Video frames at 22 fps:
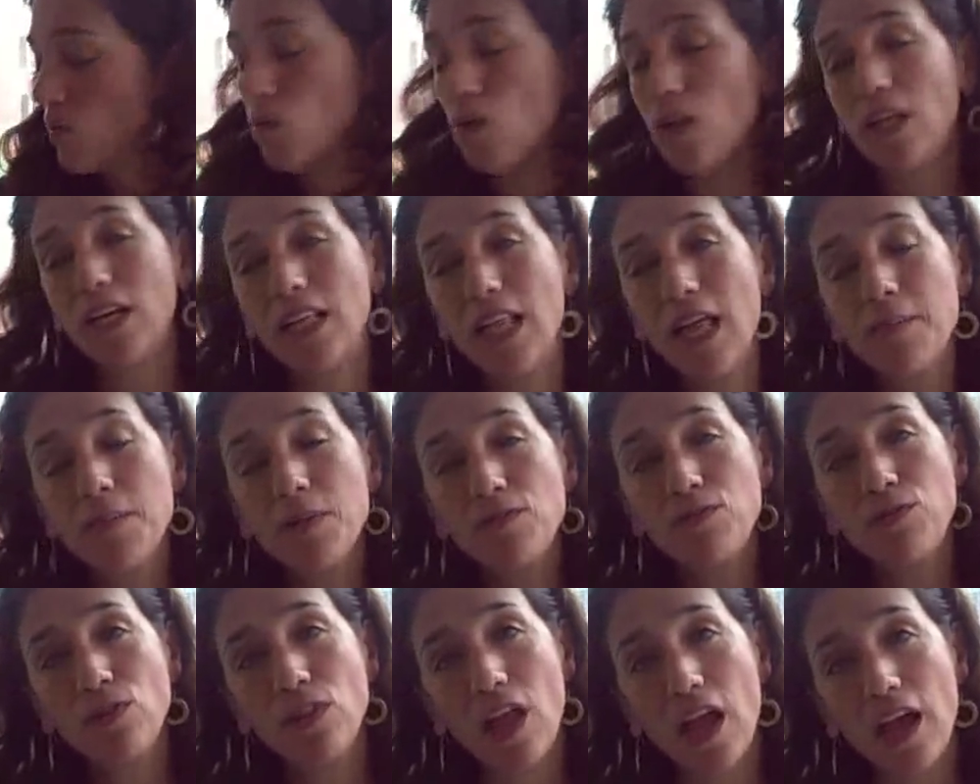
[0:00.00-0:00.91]
Well, A
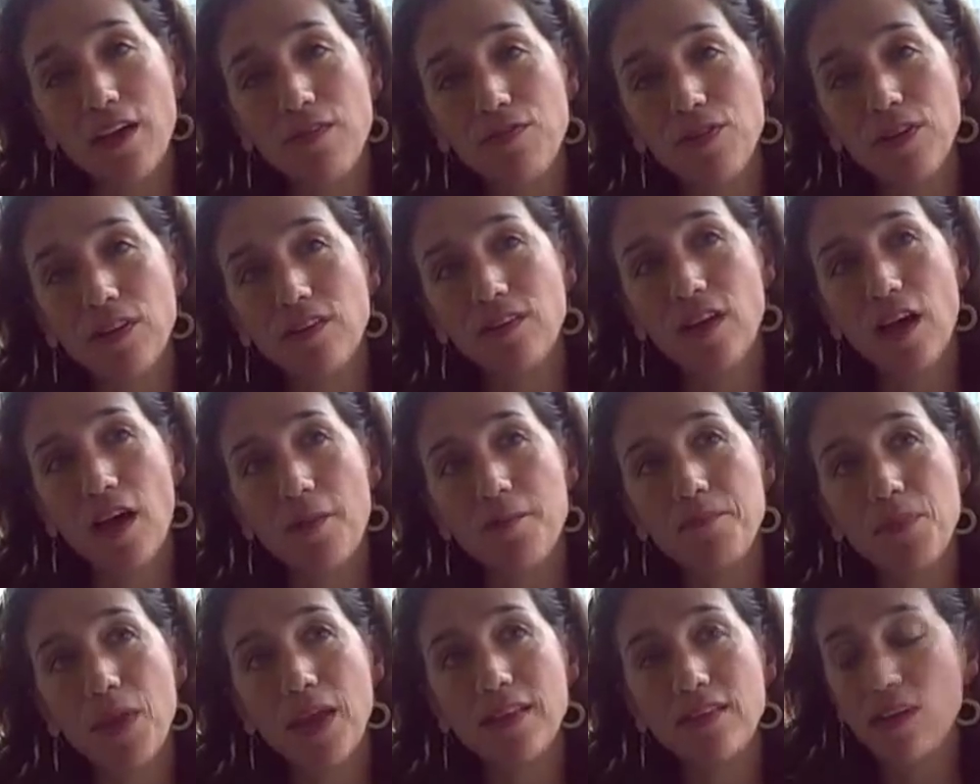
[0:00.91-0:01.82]
Climate for Life,
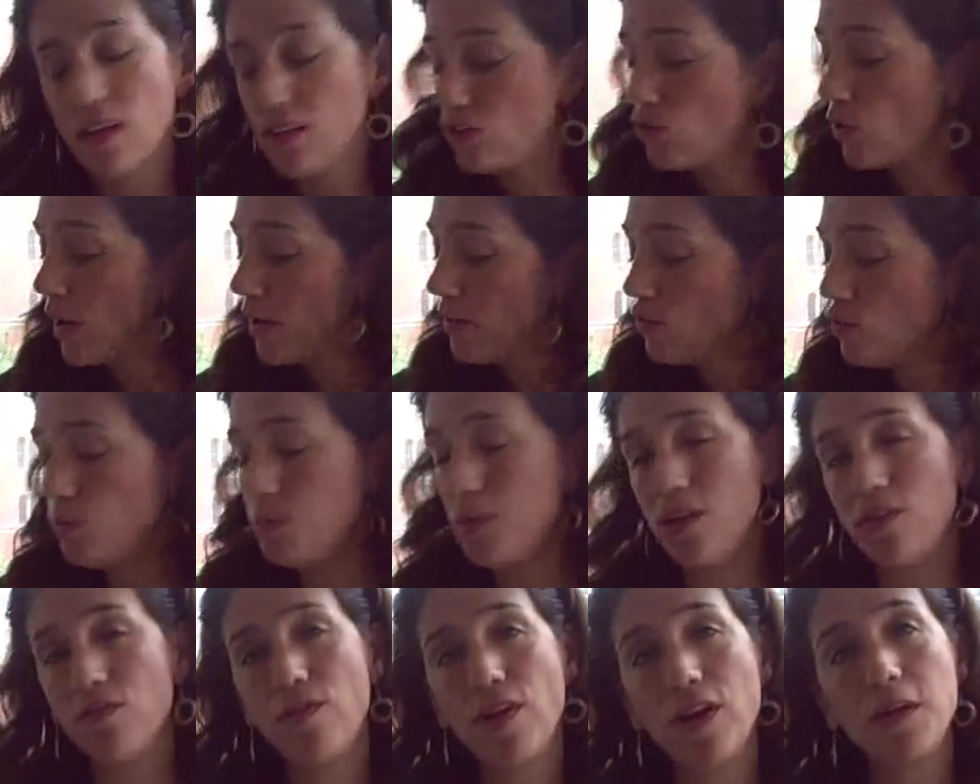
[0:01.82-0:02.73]
it tries to
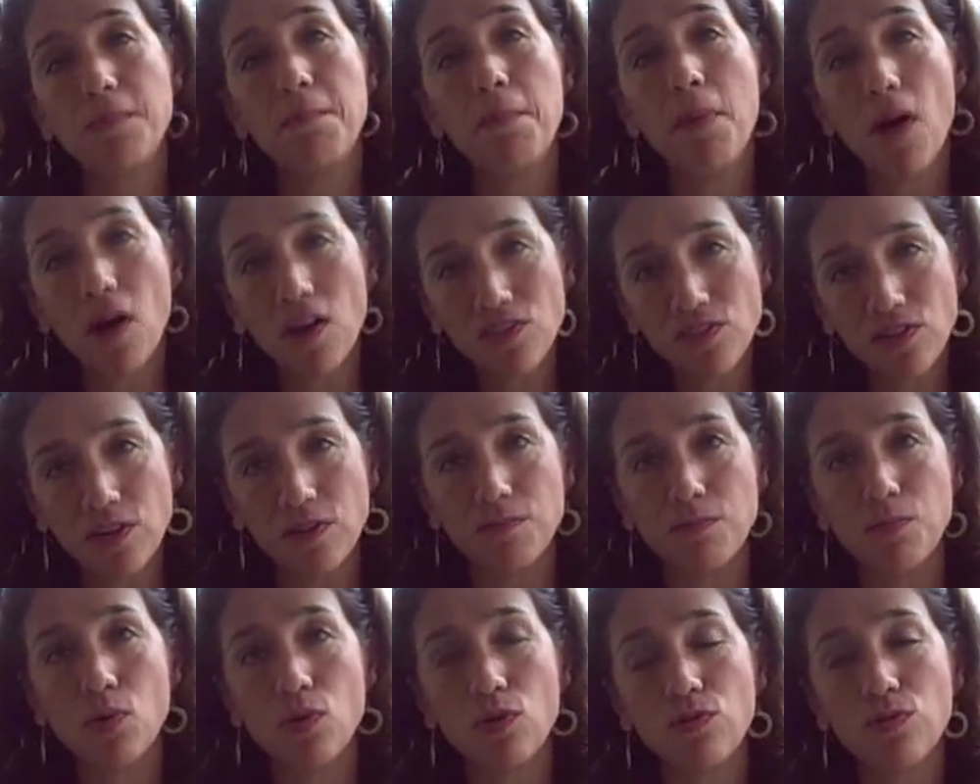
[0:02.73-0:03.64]
be a very
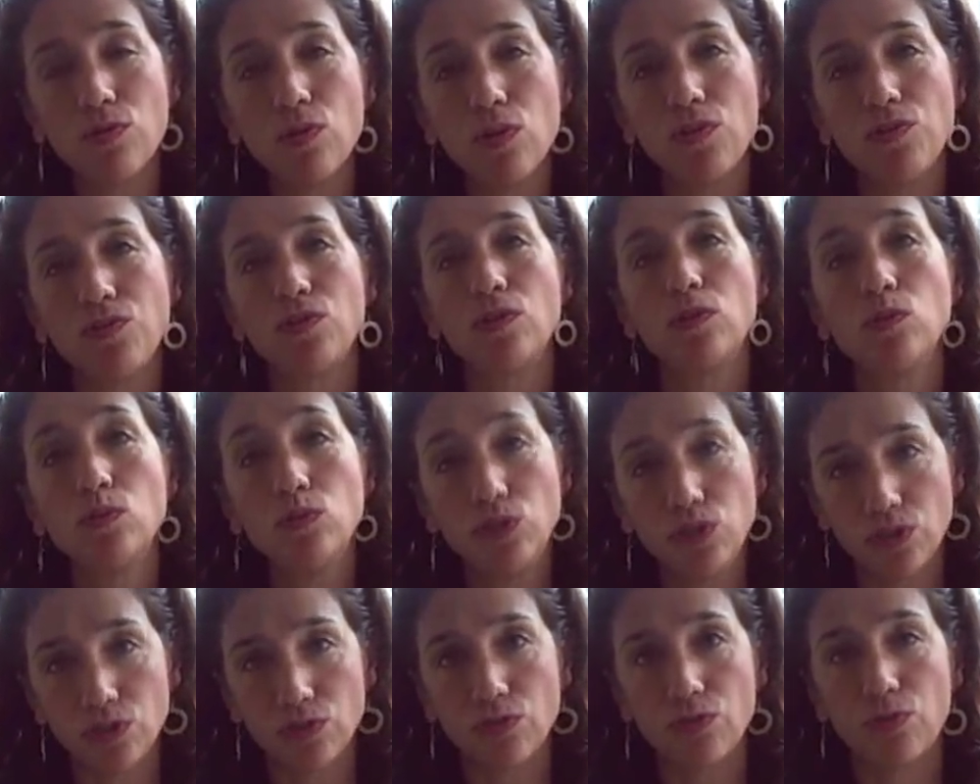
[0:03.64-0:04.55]
positive book full of
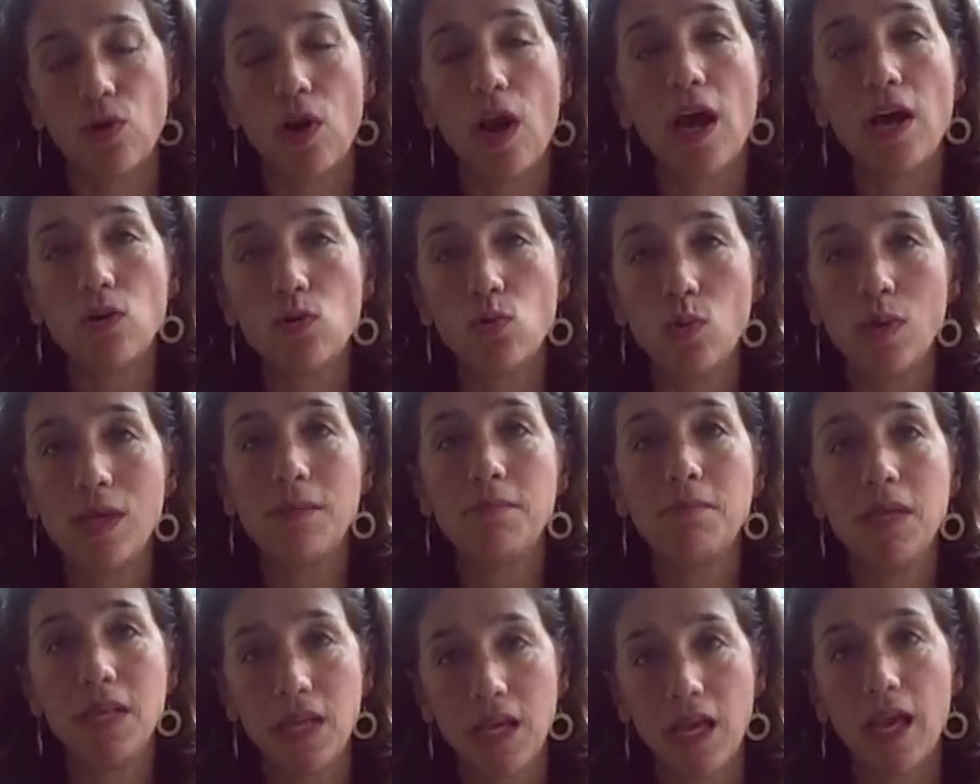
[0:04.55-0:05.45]
solutions for how do
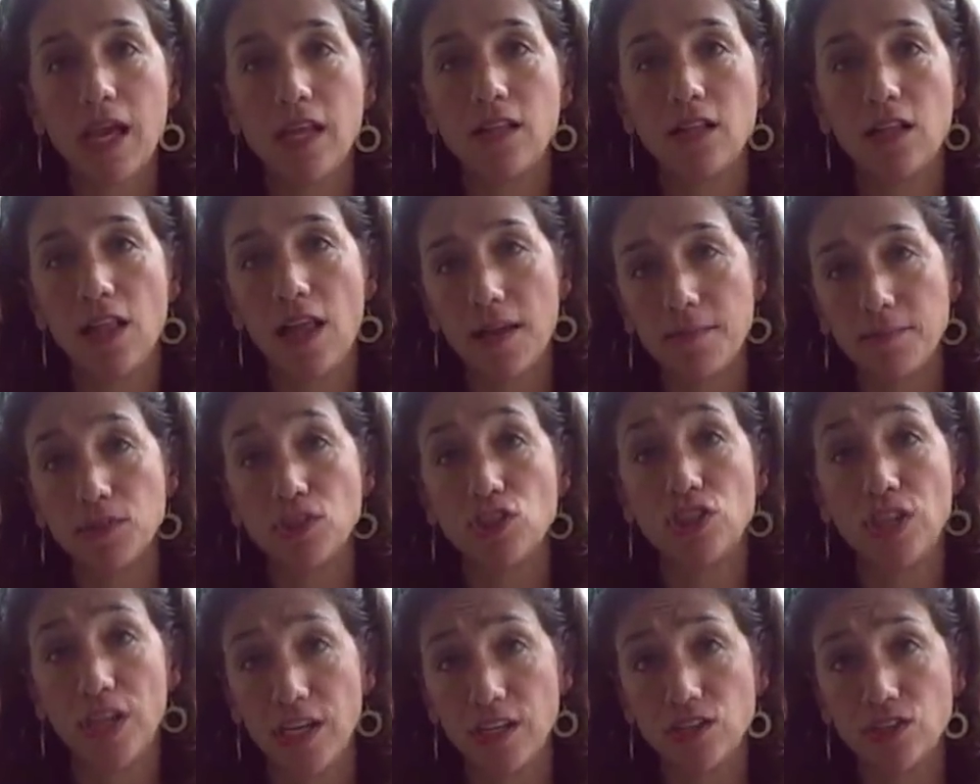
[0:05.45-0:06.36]
we mitigate
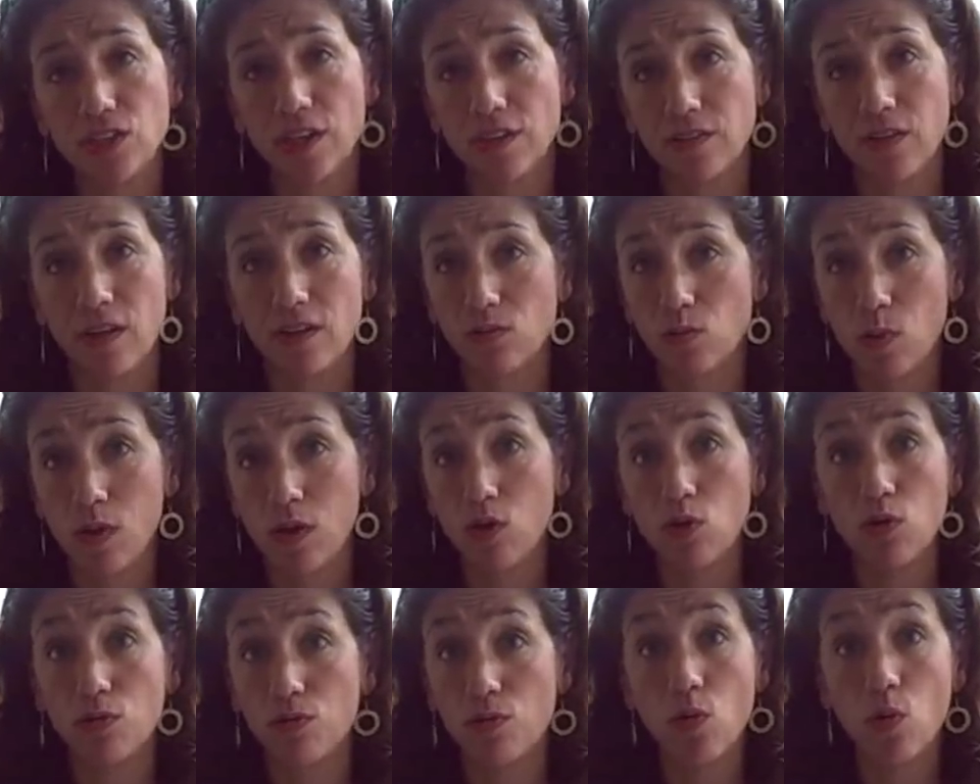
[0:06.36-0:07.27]
climate change as we
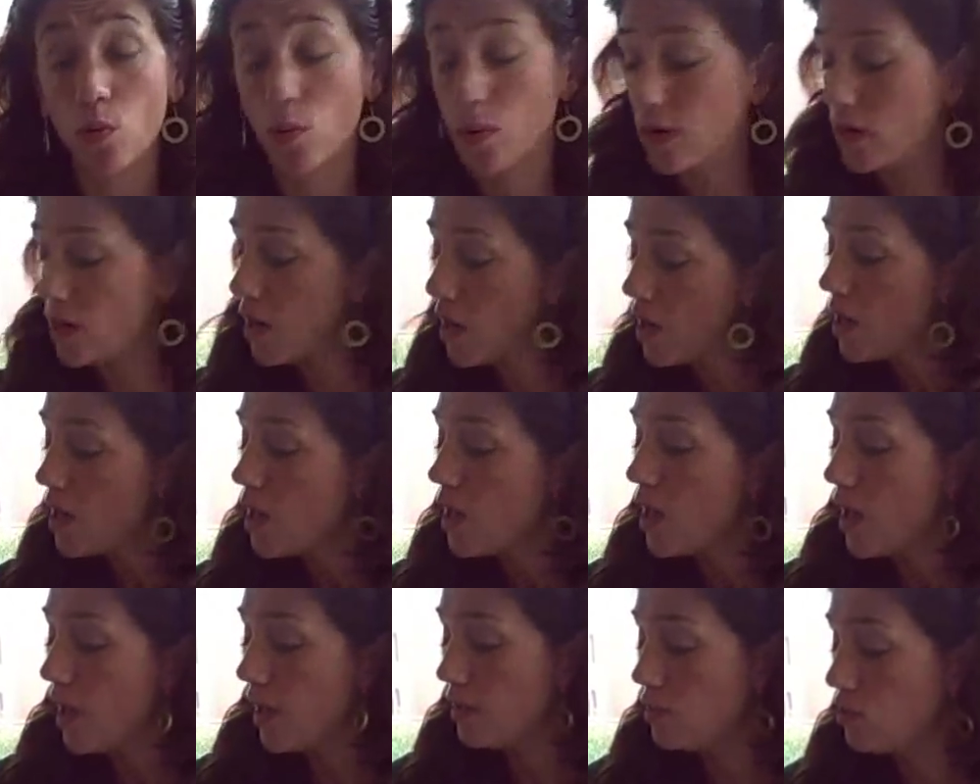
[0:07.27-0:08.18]
go forward.
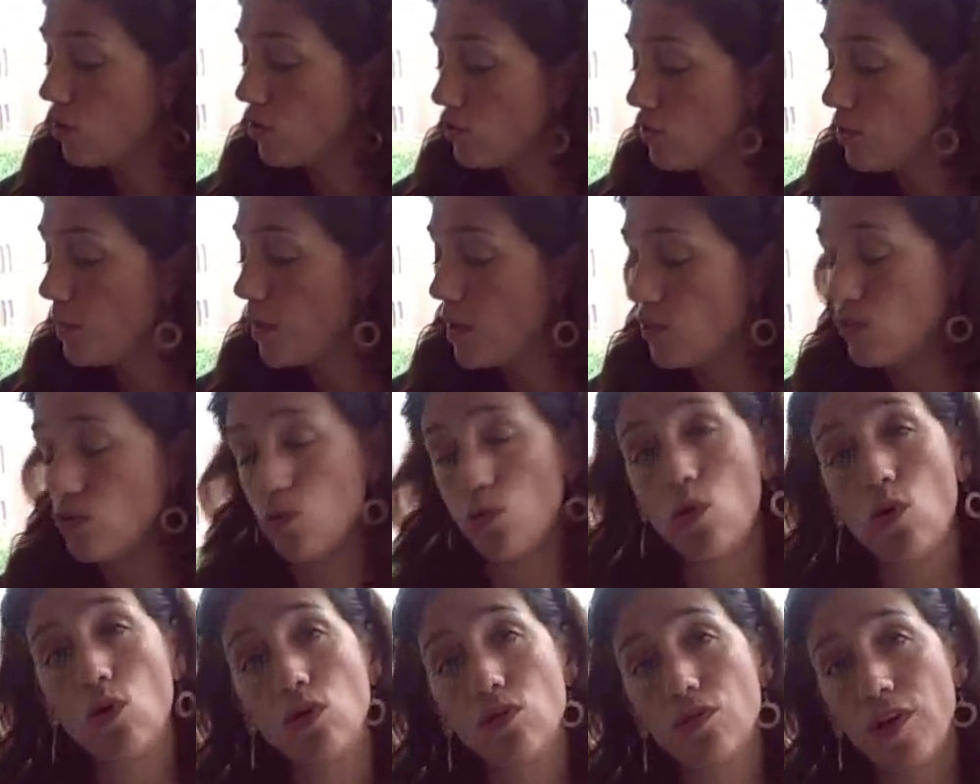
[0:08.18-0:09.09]
It talks about the
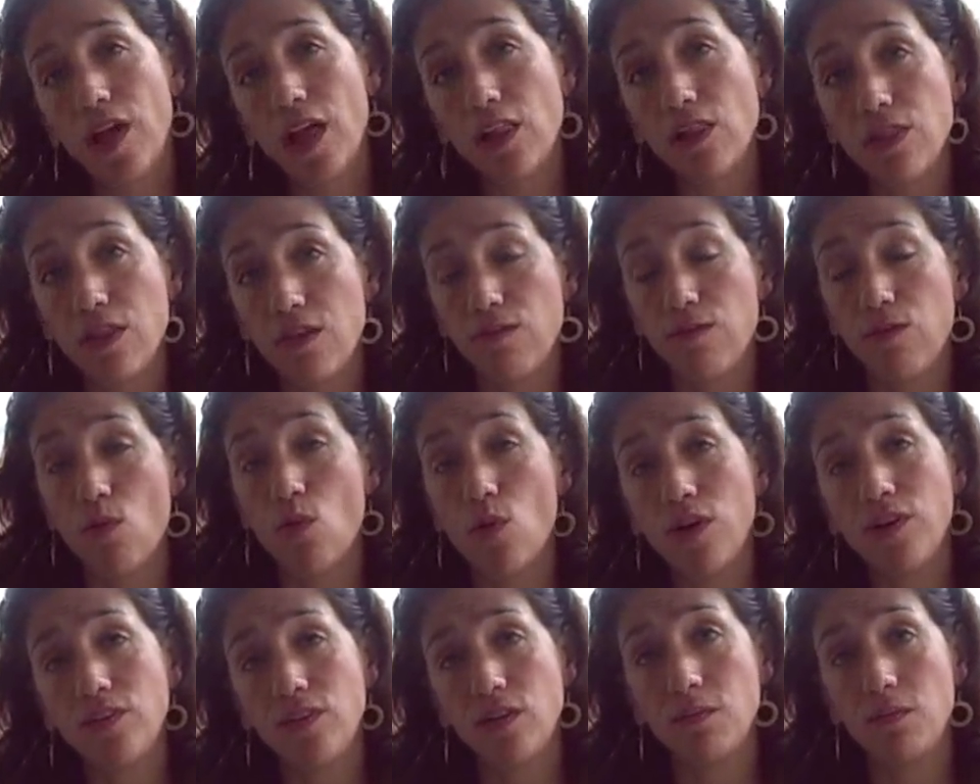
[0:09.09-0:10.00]
role of healthy
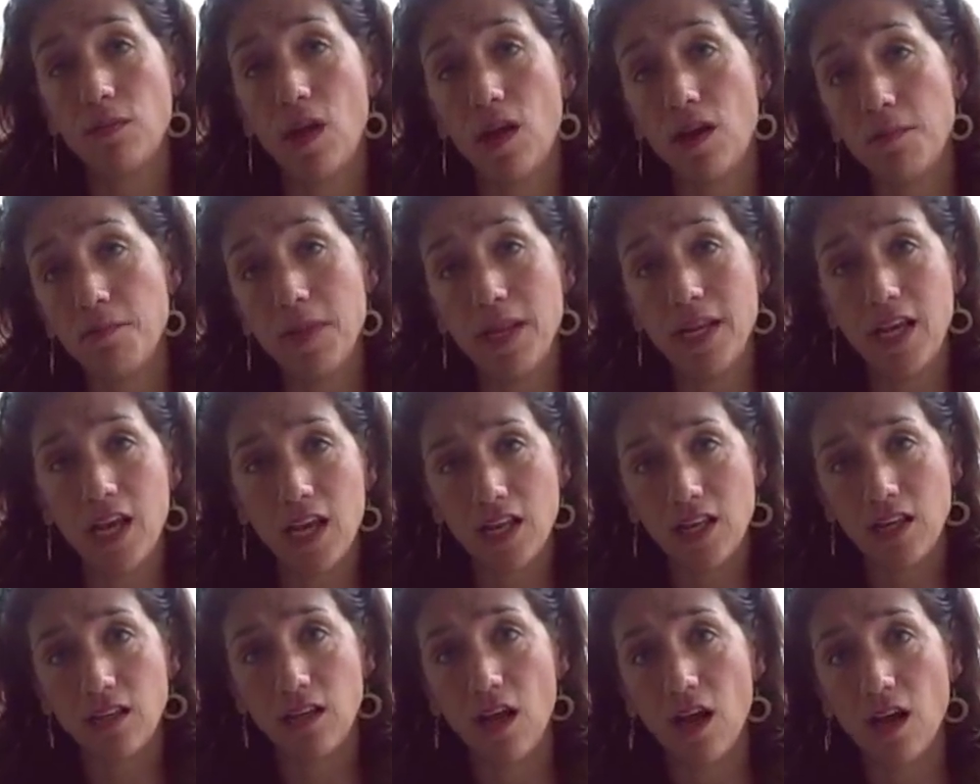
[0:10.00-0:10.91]
forests in
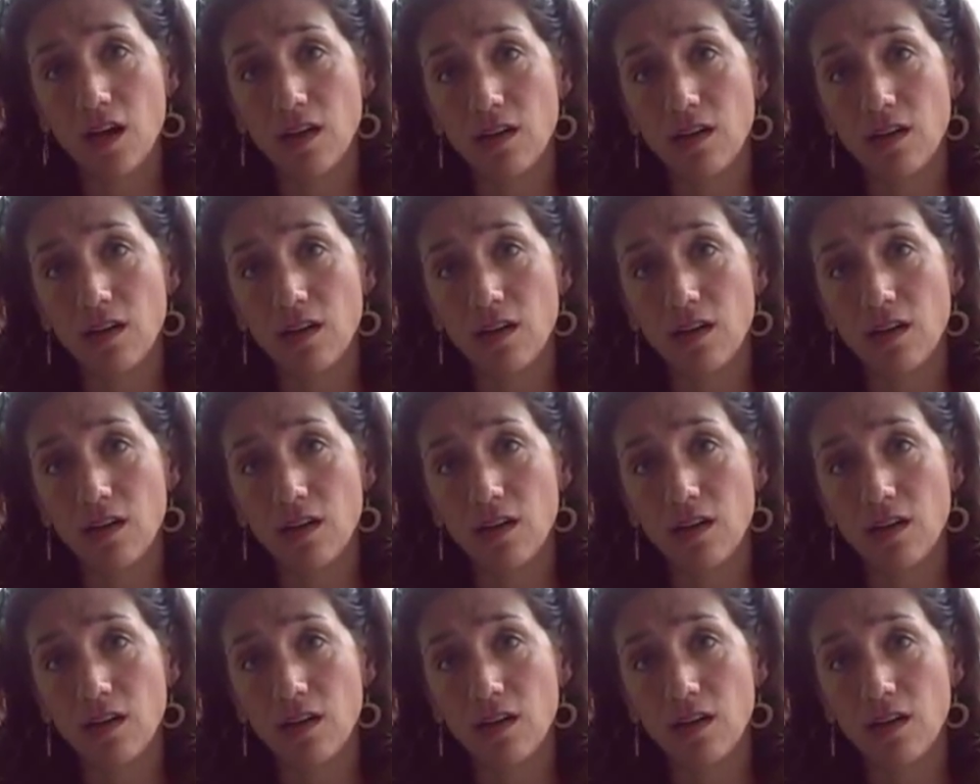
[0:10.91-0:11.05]
mitigating